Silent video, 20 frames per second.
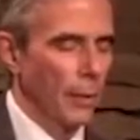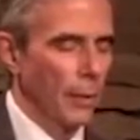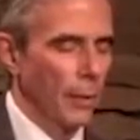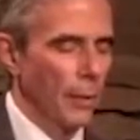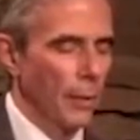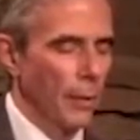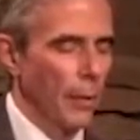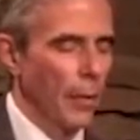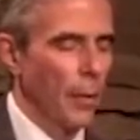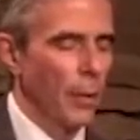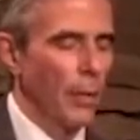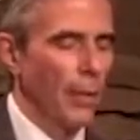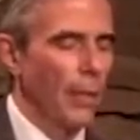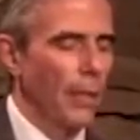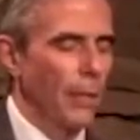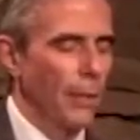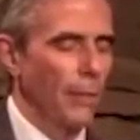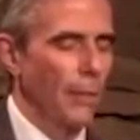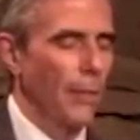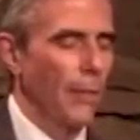The
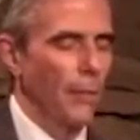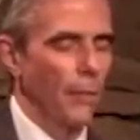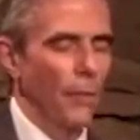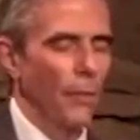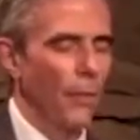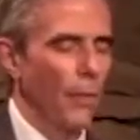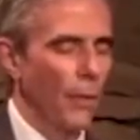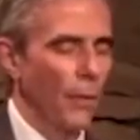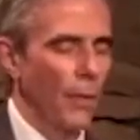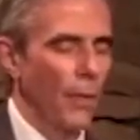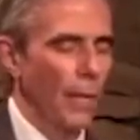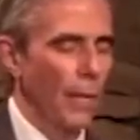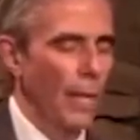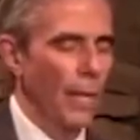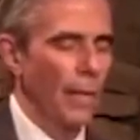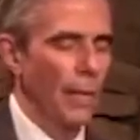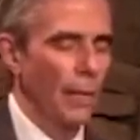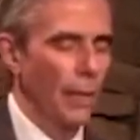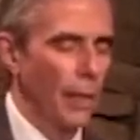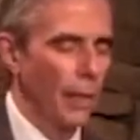goodness of the
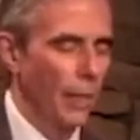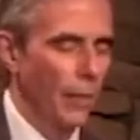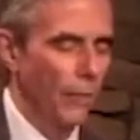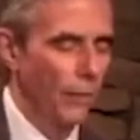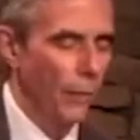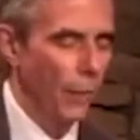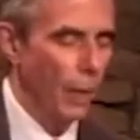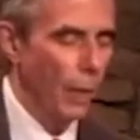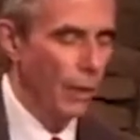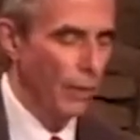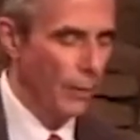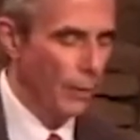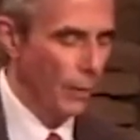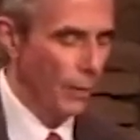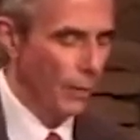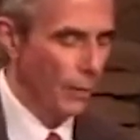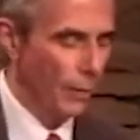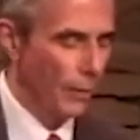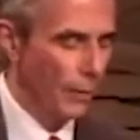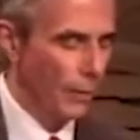healing of
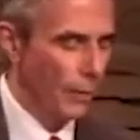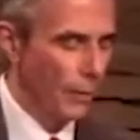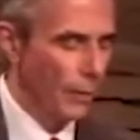forgiveness.